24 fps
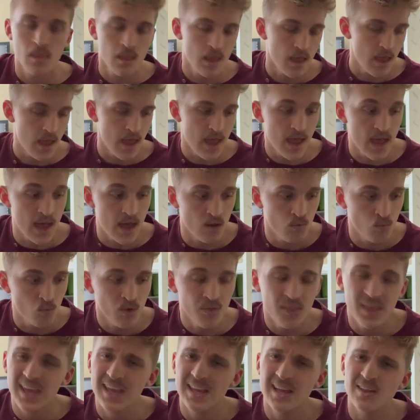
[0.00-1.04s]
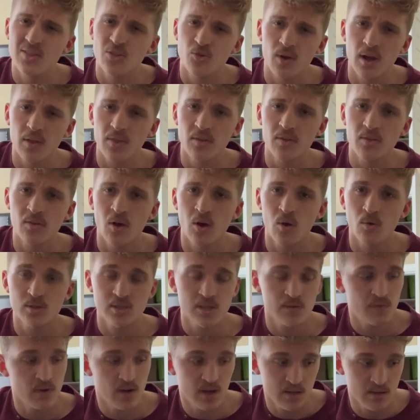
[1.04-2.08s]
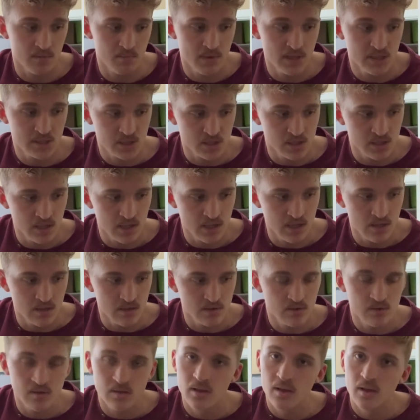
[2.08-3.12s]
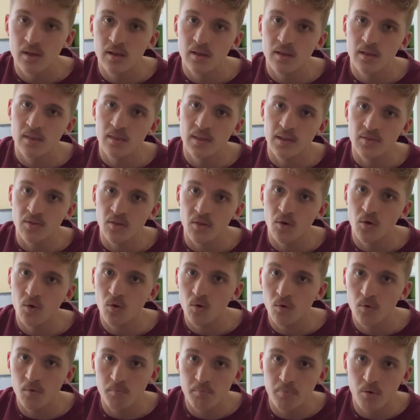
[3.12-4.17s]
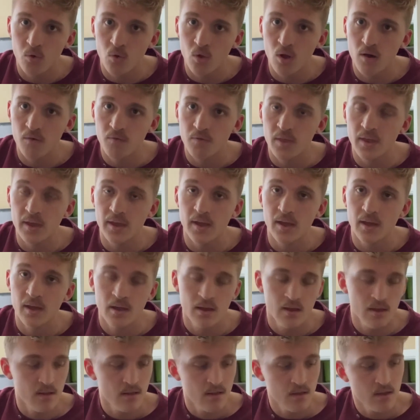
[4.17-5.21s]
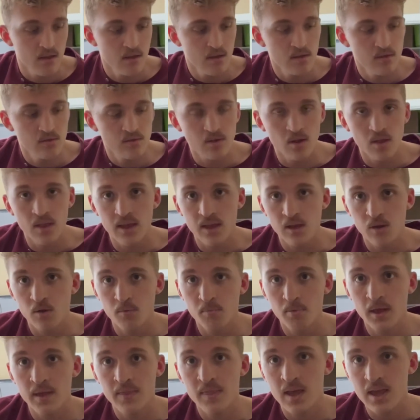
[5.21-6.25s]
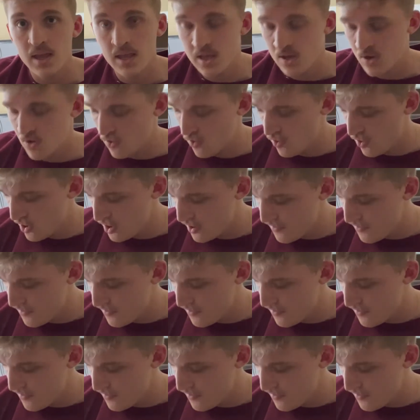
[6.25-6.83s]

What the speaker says: And one thing he does throughout the song, which I forgot to mention, is this little pull-off thing. So like you're playing that E chord,